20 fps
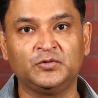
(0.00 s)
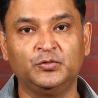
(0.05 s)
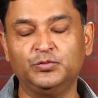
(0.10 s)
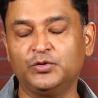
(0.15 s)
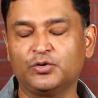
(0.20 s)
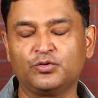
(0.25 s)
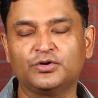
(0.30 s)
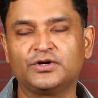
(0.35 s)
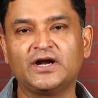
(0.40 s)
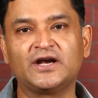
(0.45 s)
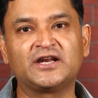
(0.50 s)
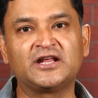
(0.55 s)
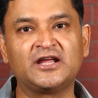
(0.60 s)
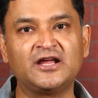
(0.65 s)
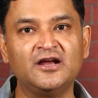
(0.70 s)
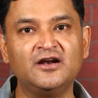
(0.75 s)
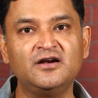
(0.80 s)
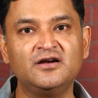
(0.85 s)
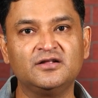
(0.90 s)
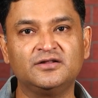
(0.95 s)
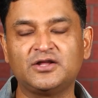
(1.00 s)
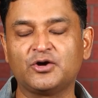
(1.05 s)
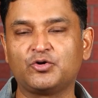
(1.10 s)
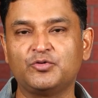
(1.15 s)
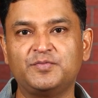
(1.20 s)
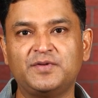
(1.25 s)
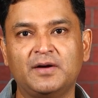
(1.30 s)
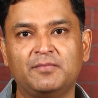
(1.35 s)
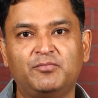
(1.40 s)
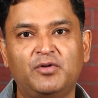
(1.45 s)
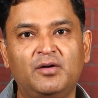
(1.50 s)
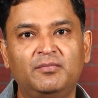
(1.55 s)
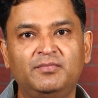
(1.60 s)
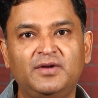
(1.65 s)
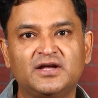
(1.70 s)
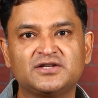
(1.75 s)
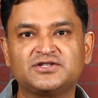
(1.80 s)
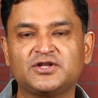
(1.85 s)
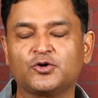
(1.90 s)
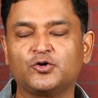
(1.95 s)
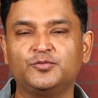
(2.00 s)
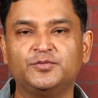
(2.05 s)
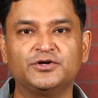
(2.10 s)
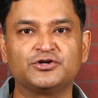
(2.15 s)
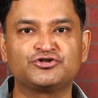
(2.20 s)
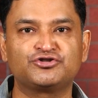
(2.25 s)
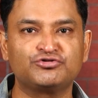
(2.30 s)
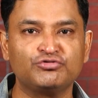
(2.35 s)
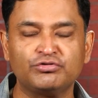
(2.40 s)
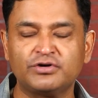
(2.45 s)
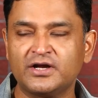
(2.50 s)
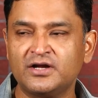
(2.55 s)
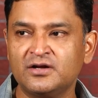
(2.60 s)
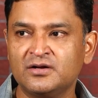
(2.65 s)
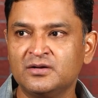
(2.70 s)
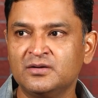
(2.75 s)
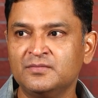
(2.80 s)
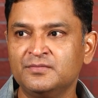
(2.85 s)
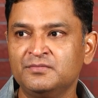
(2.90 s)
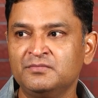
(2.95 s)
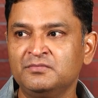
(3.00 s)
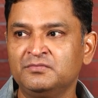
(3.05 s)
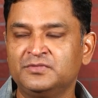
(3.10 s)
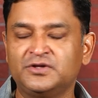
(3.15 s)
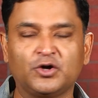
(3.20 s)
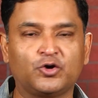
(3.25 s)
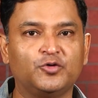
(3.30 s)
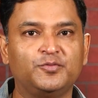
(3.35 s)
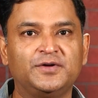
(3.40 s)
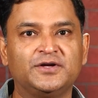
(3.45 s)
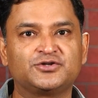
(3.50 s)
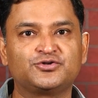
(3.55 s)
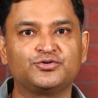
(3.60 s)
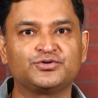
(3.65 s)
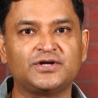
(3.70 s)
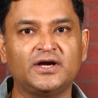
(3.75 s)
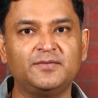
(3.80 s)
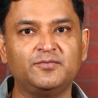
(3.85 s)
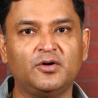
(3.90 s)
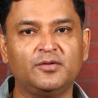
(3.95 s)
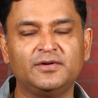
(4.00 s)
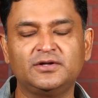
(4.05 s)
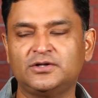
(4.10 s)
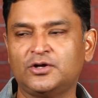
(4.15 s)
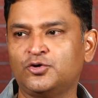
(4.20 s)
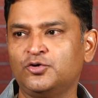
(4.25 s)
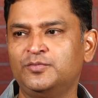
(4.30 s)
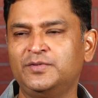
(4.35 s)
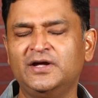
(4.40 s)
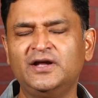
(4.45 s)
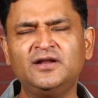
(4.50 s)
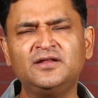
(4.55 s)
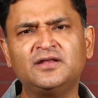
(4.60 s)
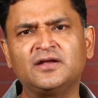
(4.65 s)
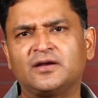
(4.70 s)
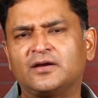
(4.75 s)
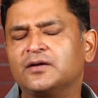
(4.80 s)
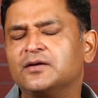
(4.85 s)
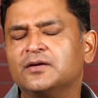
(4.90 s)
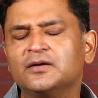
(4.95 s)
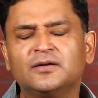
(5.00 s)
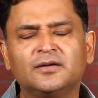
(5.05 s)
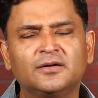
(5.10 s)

We could get killed, there could be a bomb blast, there could be a shooting, there could be a suicide bombing, there could be anything.